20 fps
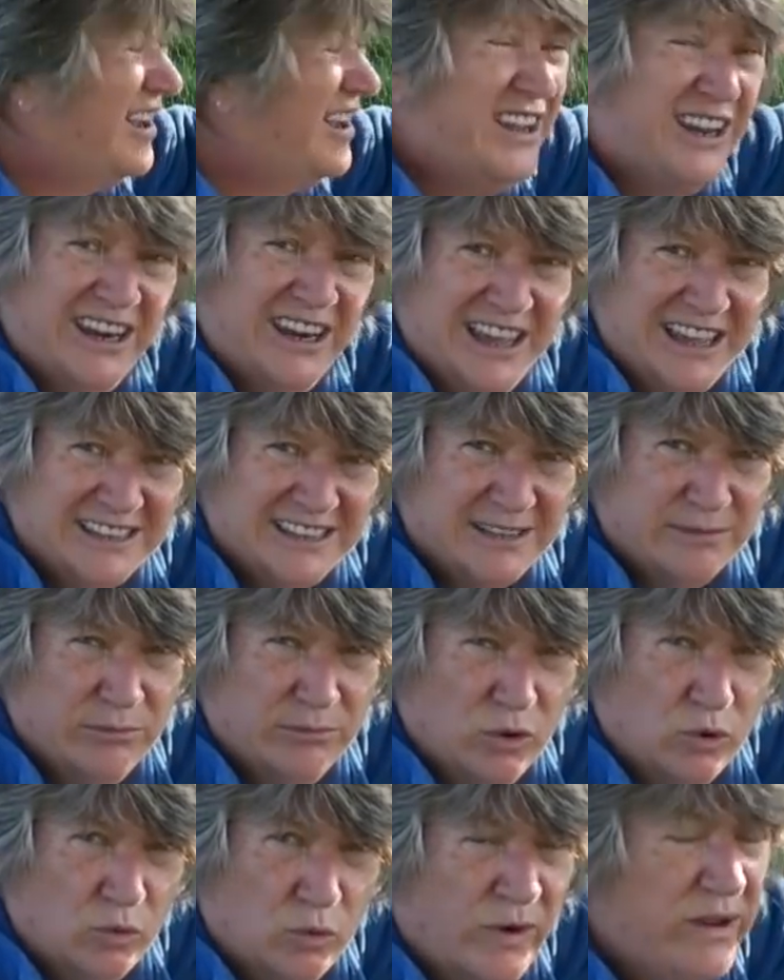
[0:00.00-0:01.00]
I'm going to get some
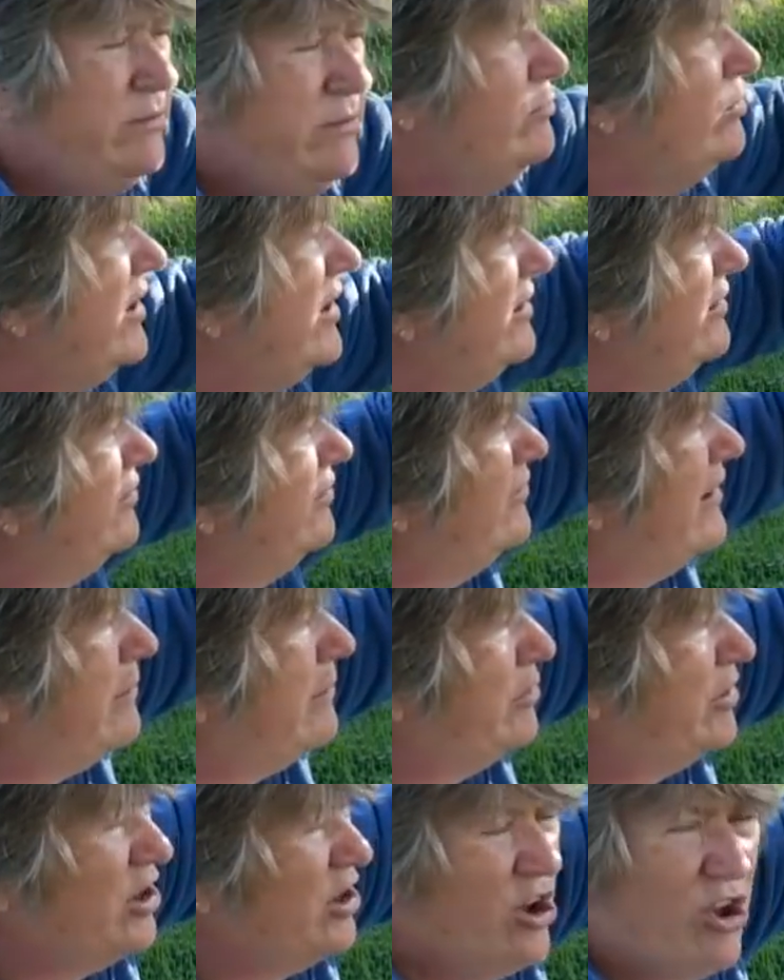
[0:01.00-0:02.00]
more windbreak
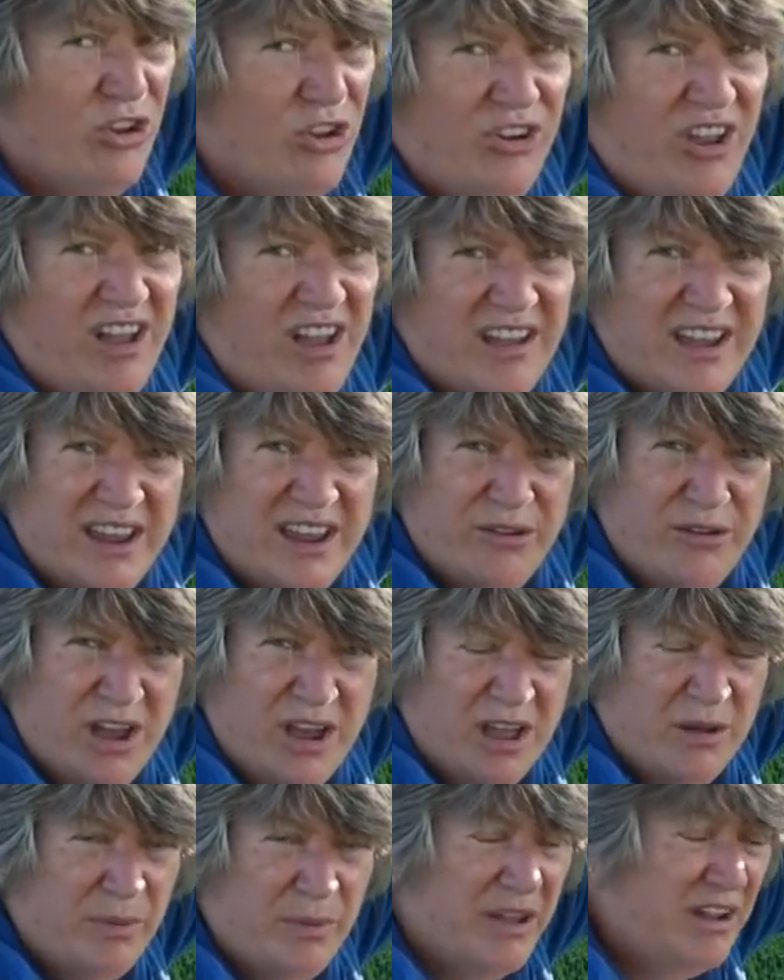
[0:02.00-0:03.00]
fabric on higher
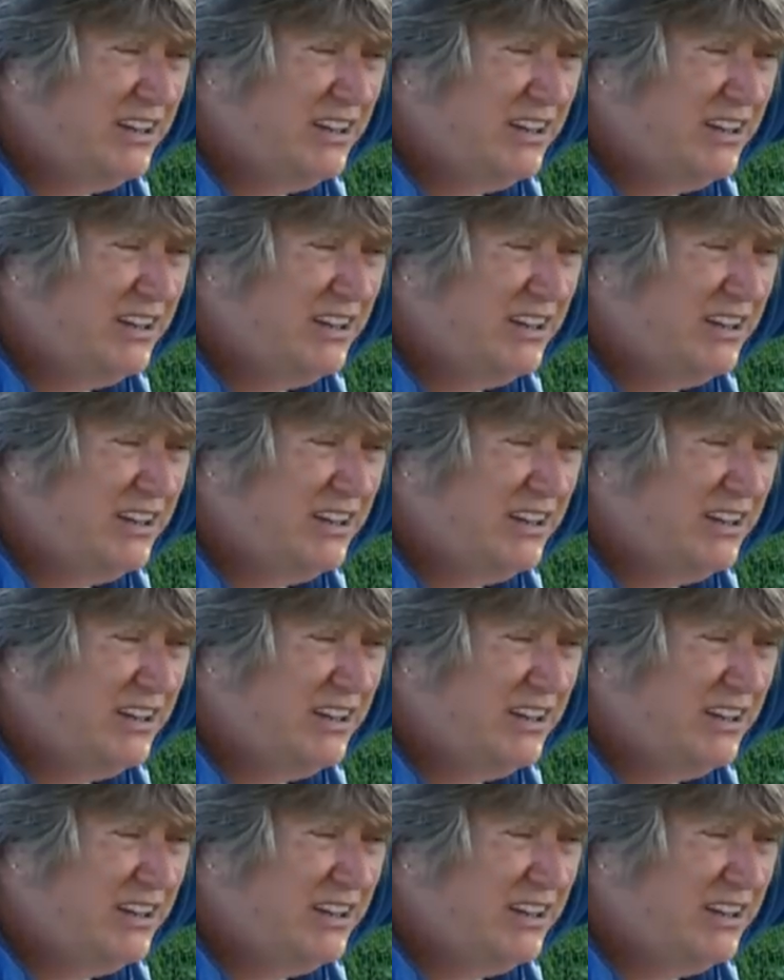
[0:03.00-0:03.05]
up.